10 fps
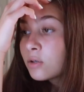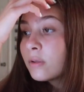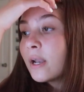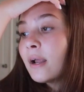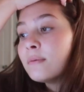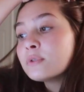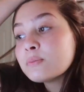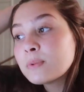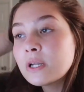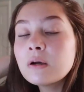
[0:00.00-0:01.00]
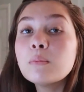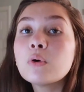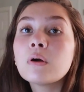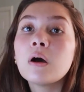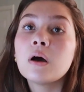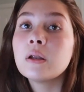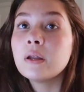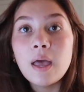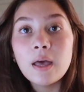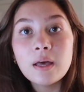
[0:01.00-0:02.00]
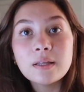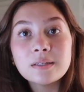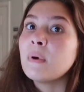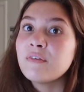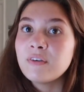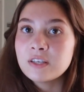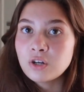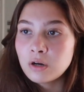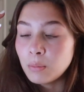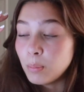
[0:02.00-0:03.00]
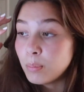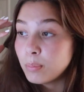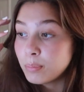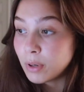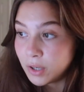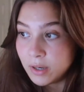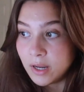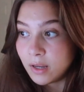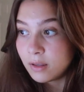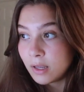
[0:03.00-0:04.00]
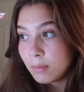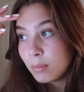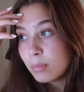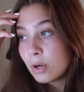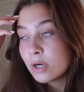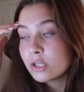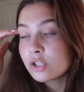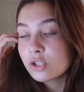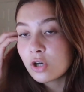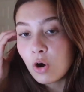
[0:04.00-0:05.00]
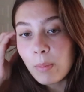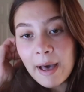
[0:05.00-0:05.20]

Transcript: So then I was putting more on and my face started burning, like burning so